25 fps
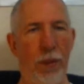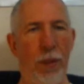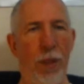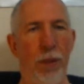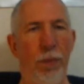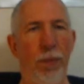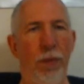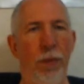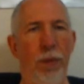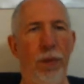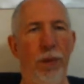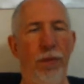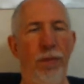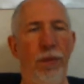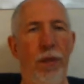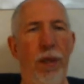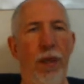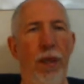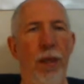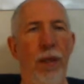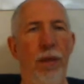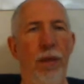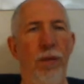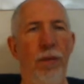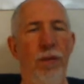couple of
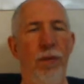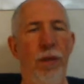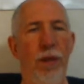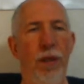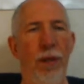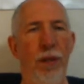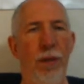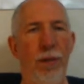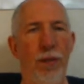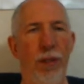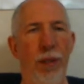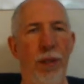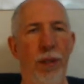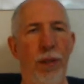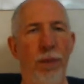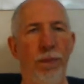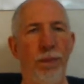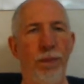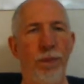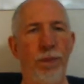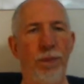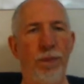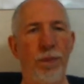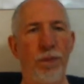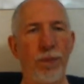uh, videos here
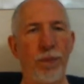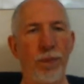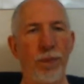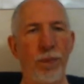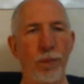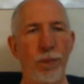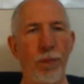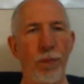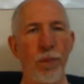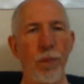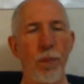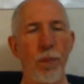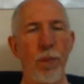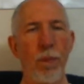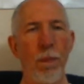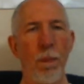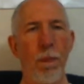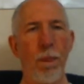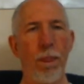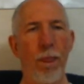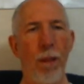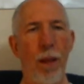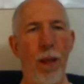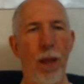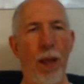
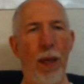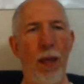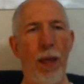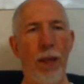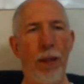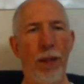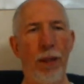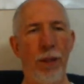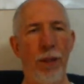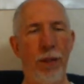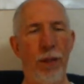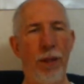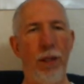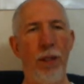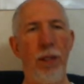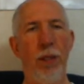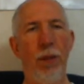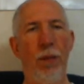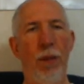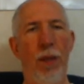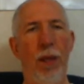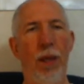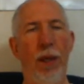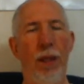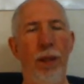and continue
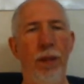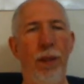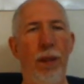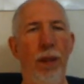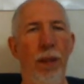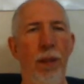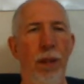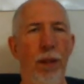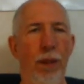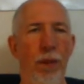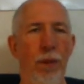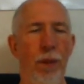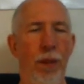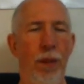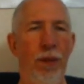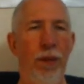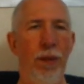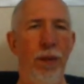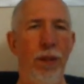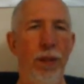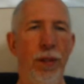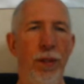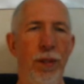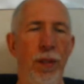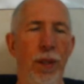on with
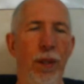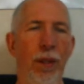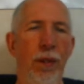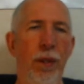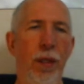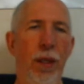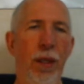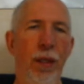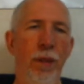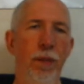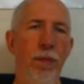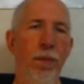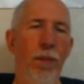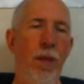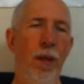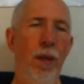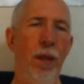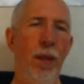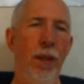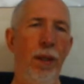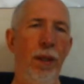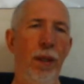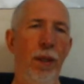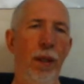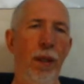this internet
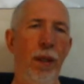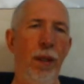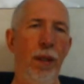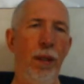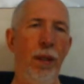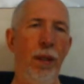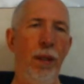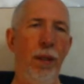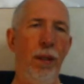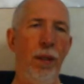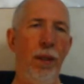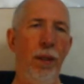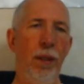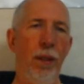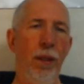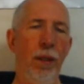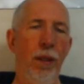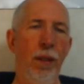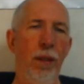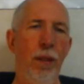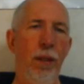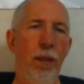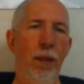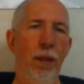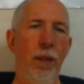marketing
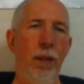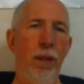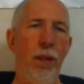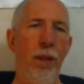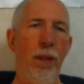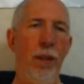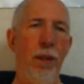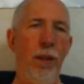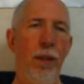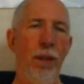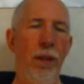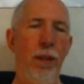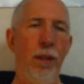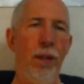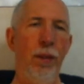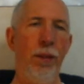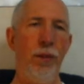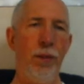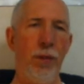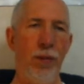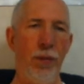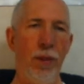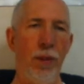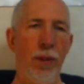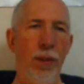
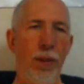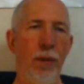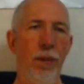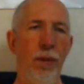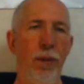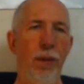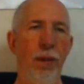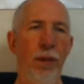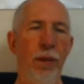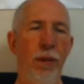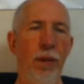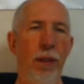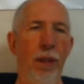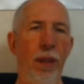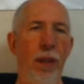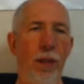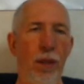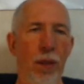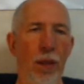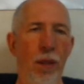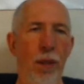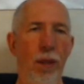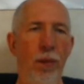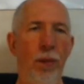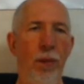struggle
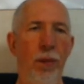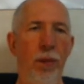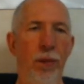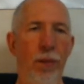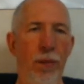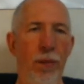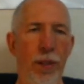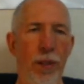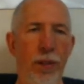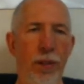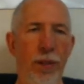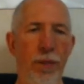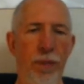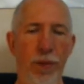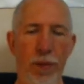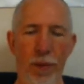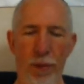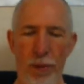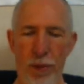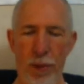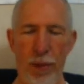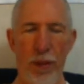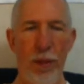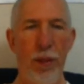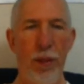along with the rest of you.
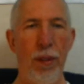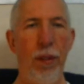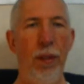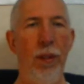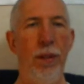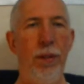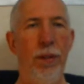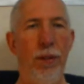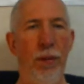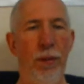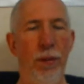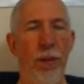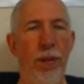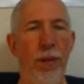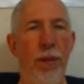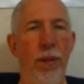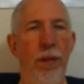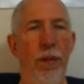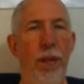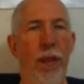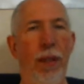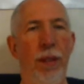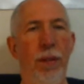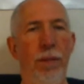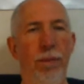So until
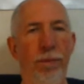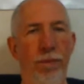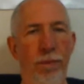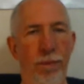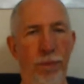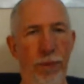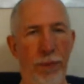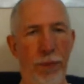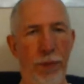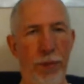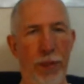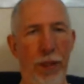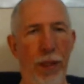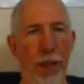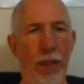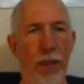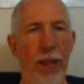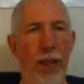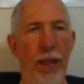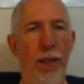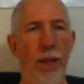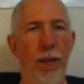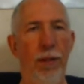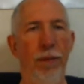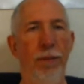then, see you
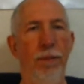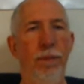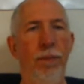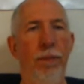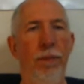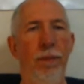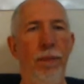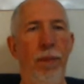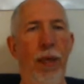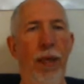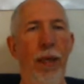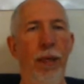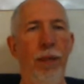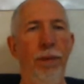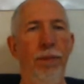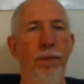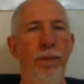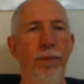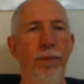later. Bye.